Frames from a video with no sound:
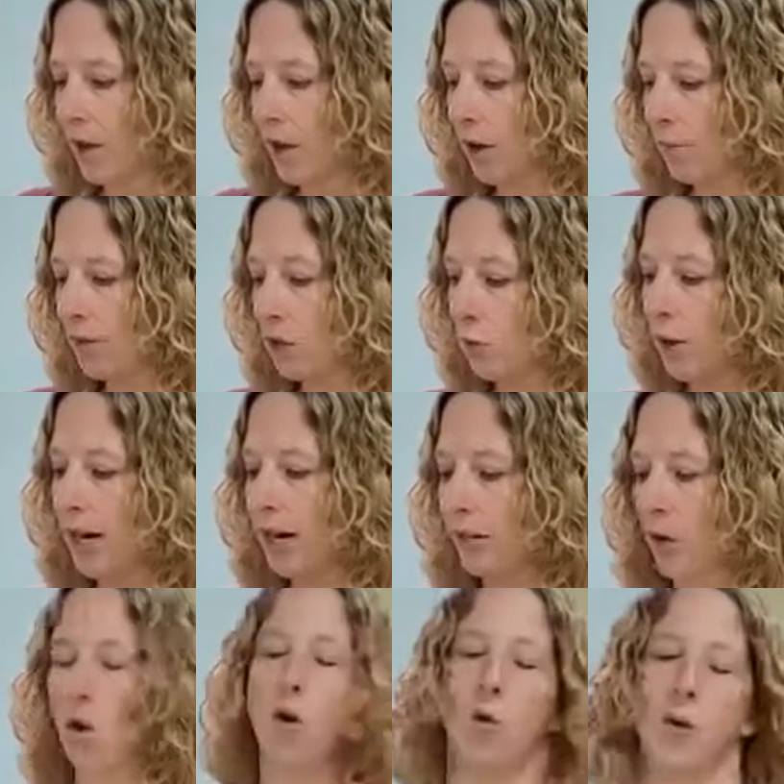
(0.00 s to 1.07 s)
between the
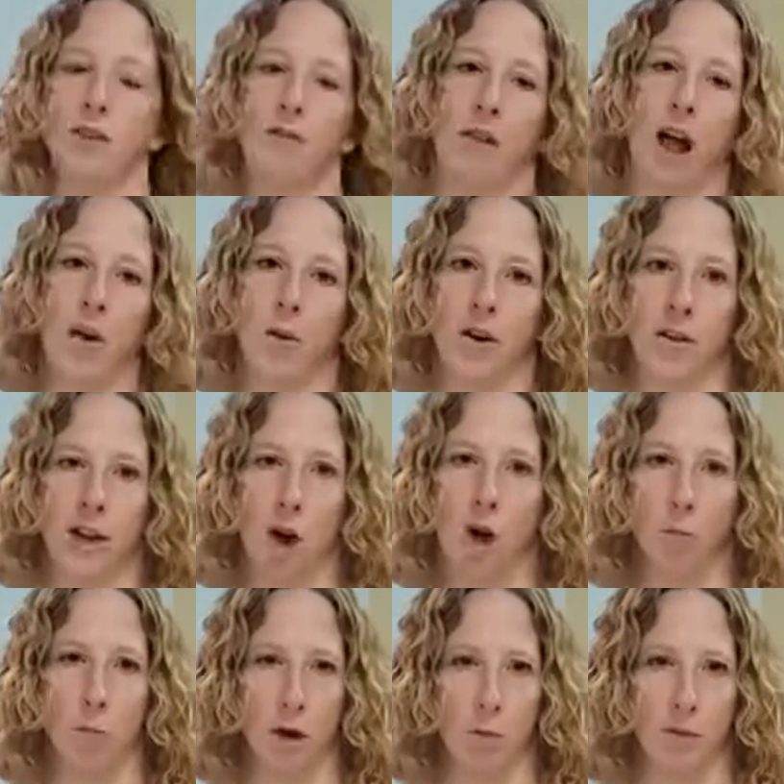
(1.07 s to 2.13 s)
whole wheat flour and the
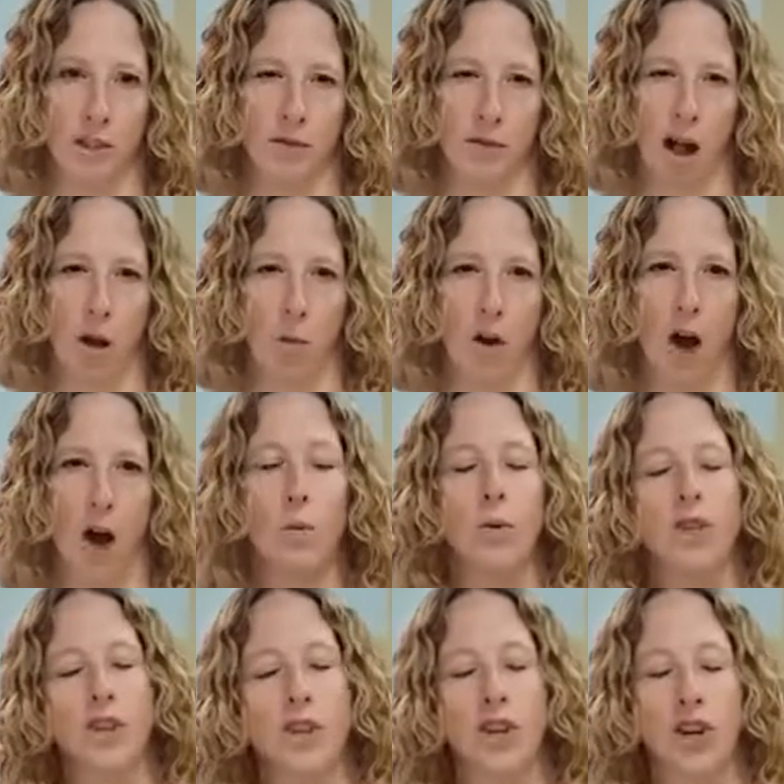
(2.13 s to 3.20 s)
all-purpose flour, I
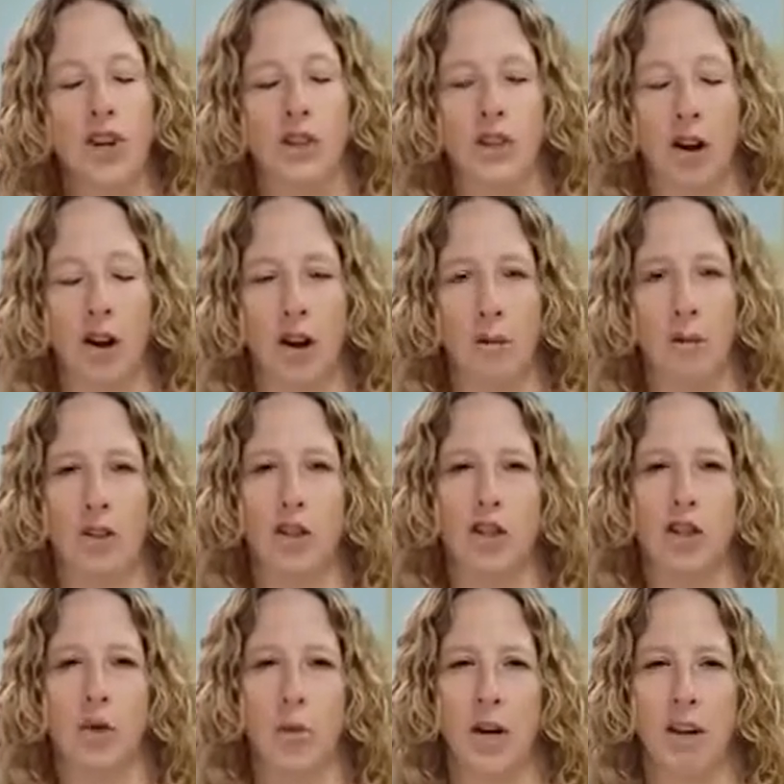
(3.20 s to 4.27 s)
would suggest starting with just
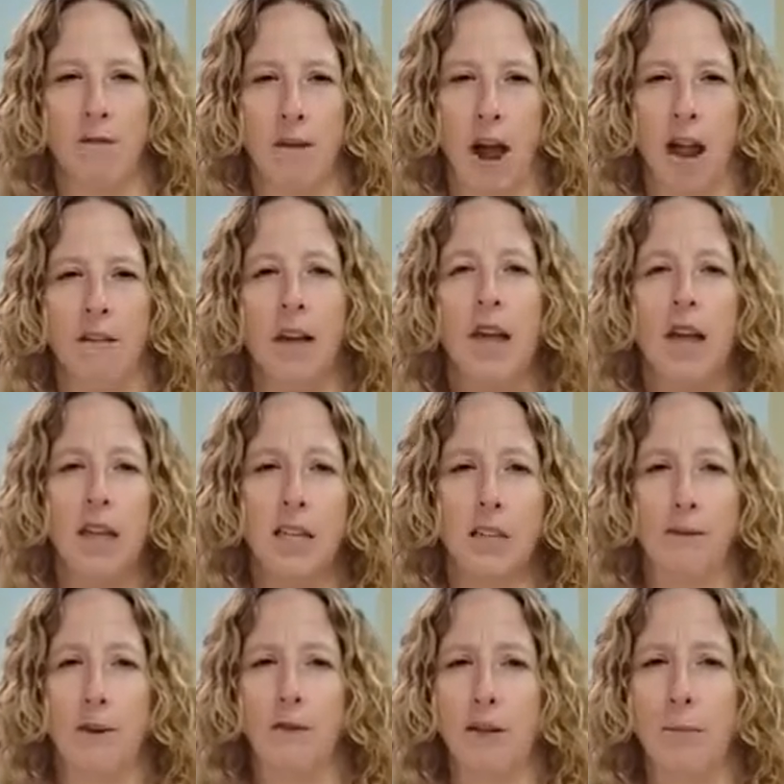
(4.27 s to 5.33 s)
a 25 to
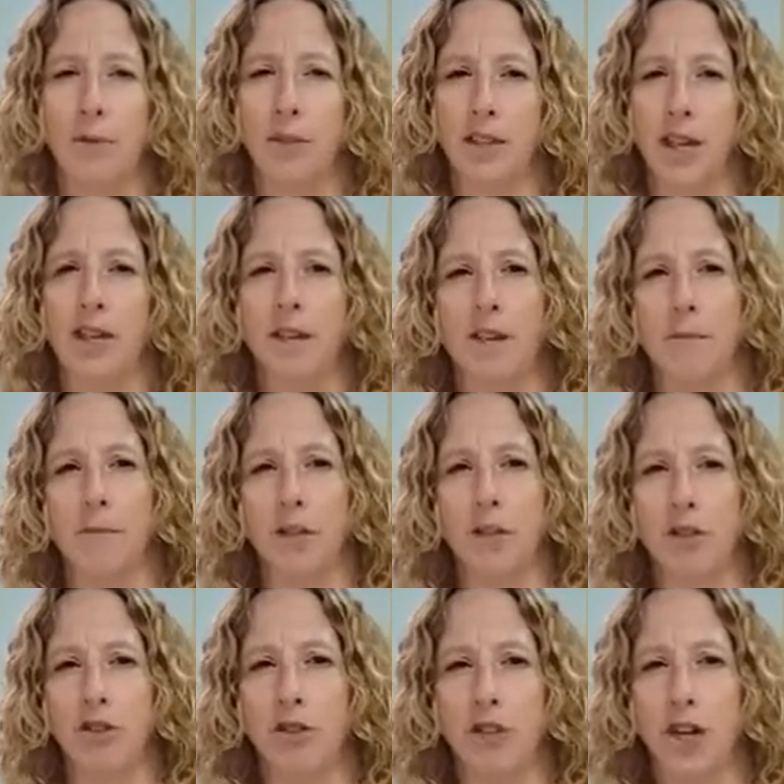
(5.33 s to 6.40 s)
50%
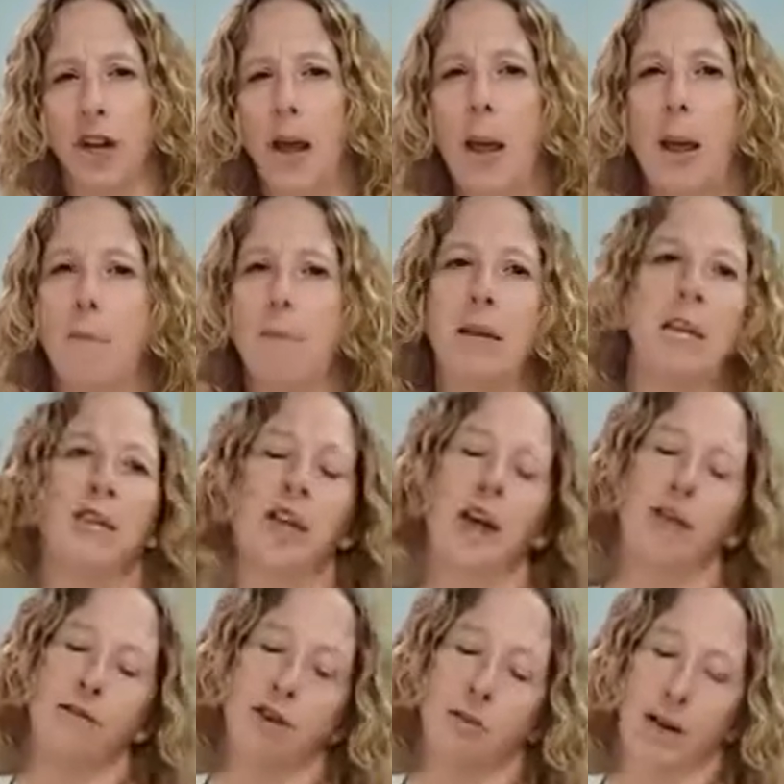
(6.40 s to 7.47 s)
substitution, meaning that
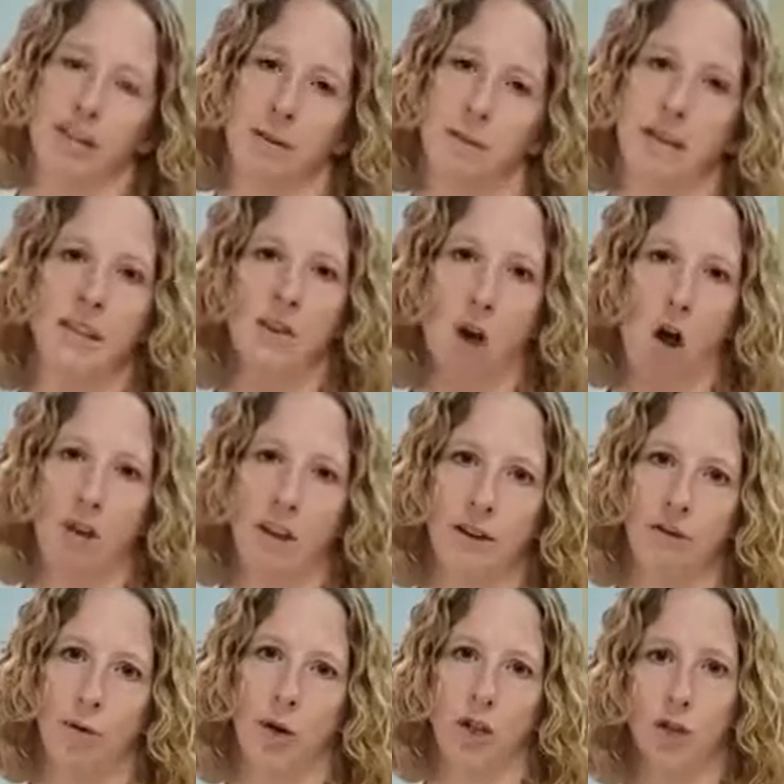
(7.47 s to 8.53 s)
if your recipe is calling
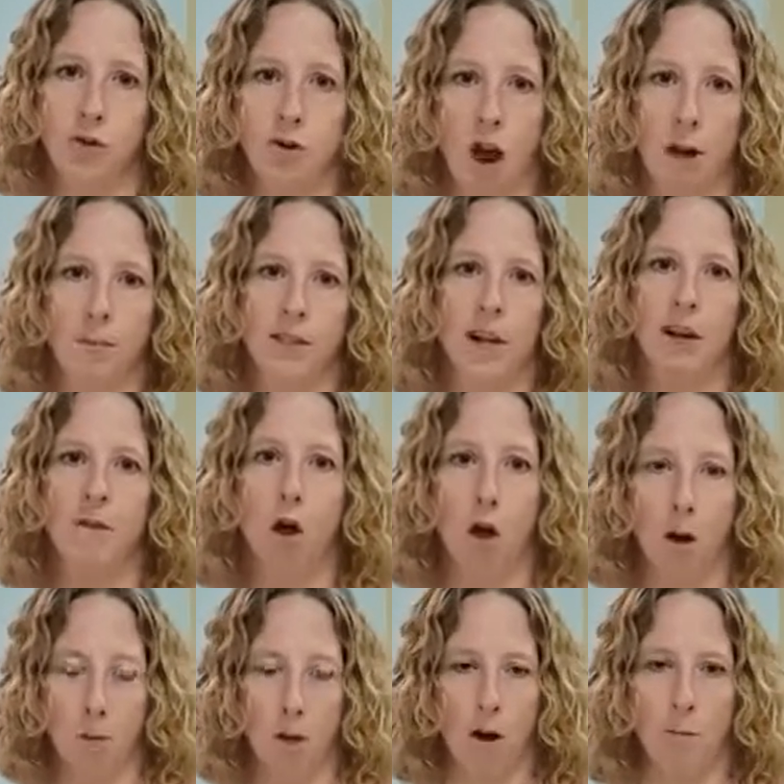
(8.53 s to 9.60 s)
for 2 cups of
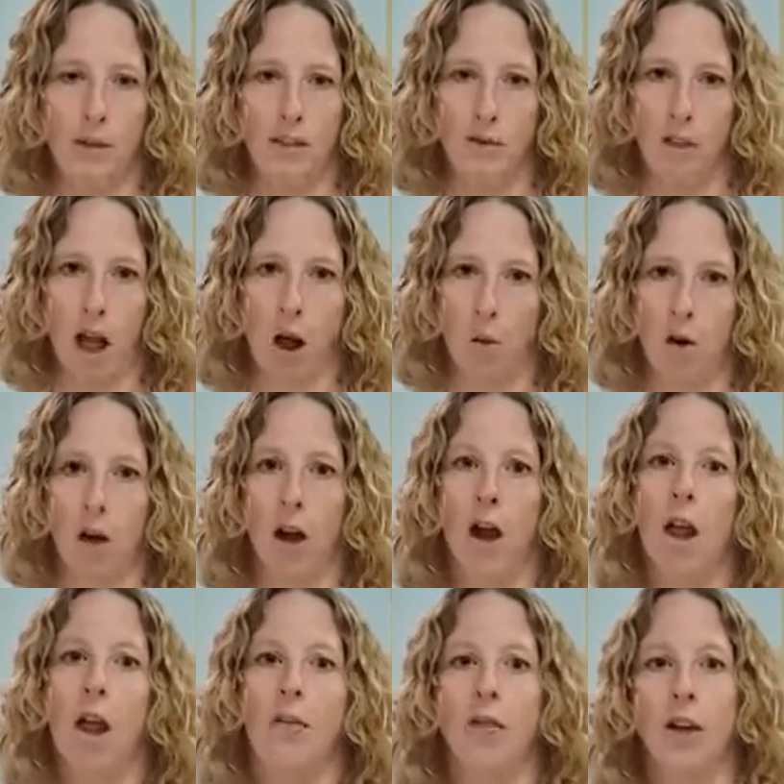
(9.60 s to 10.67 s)
all-purpose flour,
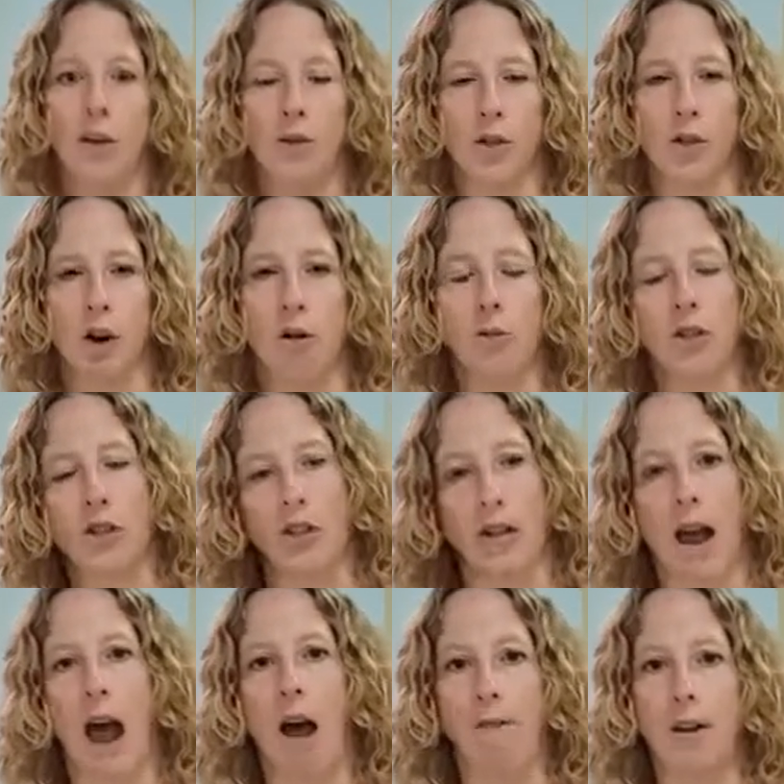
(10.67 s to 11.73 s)
that you start with just
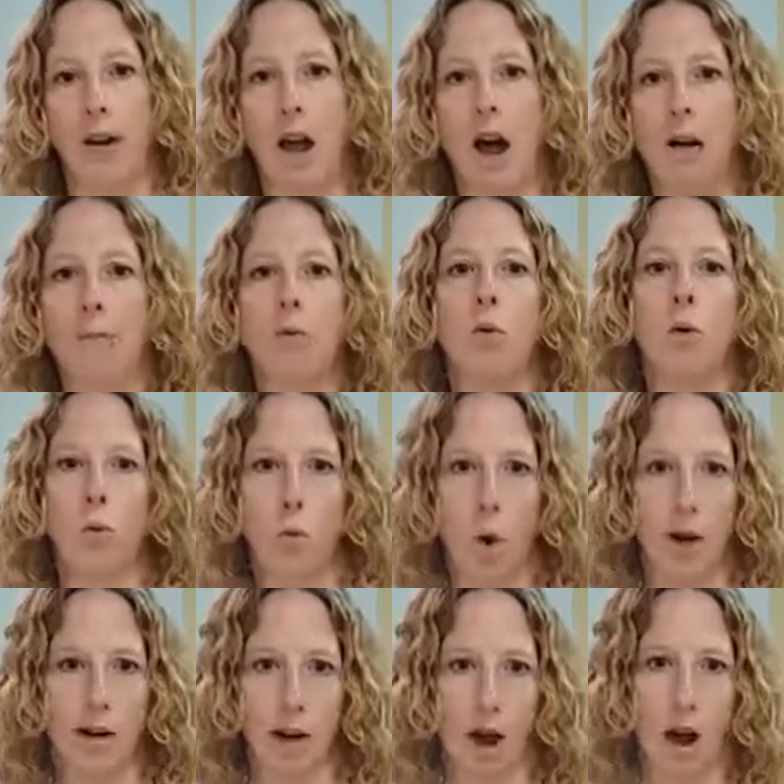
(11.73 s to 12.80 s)
half a cup or
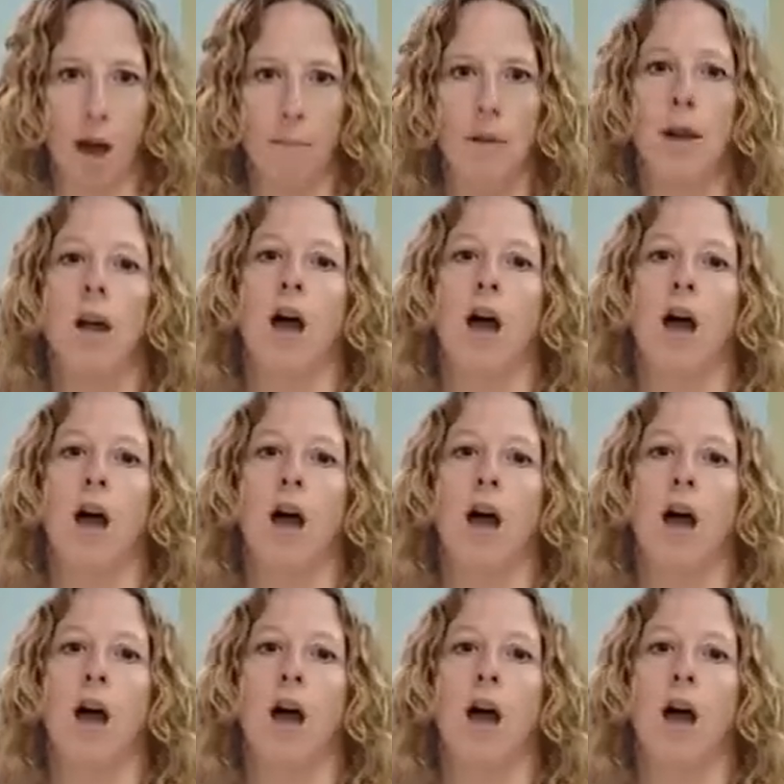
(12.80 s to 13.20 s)
1 cup